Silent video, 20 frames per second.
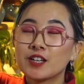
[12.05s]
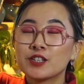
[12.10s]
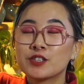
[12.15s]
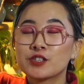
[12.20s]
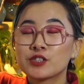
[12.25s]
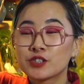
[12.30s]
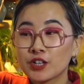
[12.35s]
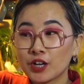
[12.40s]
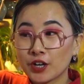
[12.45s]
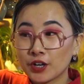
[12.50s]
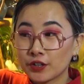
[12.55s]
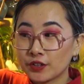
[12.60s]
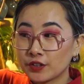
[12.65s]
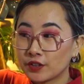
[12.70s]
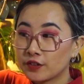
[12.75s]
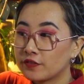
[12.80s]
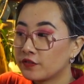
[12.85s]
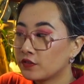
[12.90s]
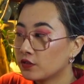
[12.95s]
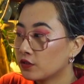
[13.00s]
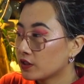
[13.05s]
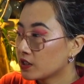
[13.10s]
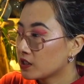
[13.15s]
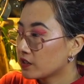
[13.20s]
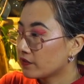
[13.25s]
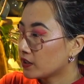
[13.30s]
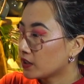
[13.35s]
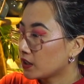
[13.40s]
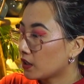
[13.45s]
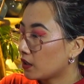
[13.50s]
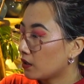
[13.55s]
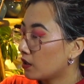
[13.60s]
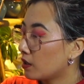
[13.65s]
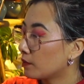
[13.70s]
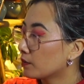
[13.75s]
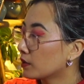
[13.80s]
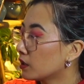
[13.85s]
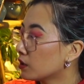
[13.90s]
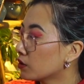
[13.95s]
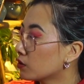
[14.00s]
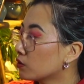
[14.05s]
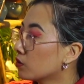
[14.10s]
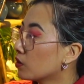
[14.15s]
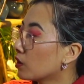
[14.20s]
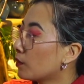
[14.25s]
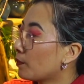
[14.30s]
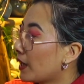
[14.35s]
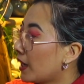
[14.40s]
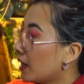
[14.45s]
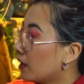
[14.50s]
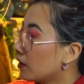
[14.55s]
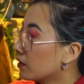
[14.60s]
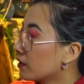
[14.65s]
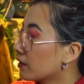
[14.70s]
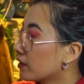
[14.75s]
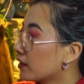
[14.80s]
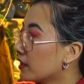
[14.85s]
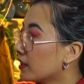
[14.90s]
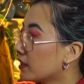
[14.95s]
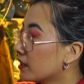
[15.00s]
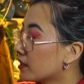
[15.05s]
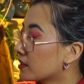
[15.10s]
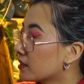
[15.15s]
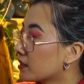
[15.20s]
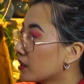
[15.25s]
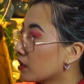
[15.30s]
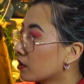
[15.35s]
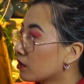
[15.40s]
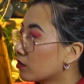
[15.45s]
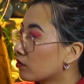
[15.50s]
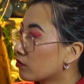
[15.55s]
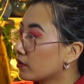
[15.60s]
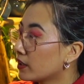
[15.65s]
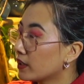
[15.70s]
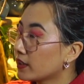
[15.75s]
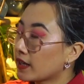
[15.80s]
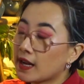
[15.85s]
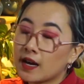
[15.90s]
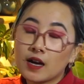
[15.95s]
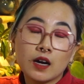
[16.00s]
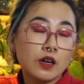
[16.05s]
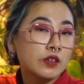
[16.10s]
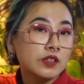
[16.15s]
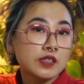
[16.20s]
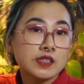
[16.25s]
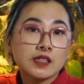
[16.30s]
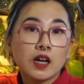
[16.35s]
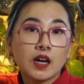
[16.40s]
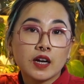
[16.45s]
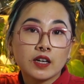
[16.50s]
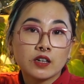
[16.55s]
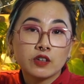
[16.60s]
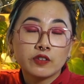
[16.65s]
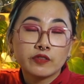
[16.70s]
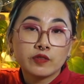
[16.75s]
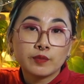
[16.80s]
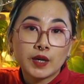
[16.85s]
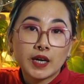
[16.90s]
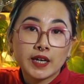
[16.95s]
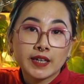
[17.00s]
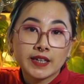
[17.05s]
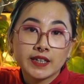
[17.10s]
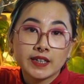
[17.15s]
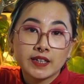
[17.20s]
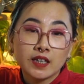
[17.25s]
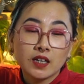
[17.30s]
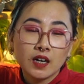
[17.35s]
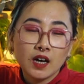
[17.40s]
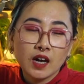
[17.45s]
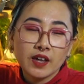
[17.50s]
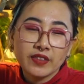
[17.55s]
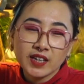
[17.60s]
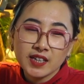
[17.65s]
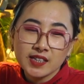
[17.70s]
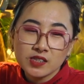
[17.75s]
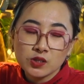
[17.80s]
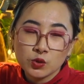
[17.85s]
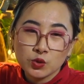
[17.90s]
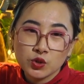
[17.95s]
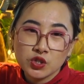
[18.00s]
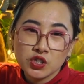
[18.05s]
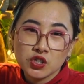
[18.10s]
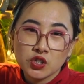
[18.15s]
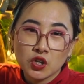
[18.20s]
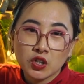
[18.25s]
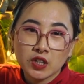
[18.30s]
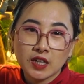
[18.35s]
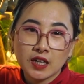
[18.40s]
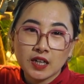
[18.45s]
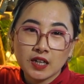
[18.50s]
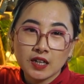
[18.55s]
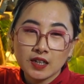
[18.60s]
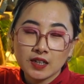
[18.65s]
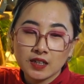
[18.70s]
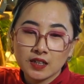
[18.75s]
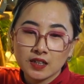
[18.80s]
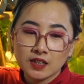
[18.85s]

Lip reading: So for this video I'm going to talk about this greenhouse that I got from Ikea. I think it's called Socker.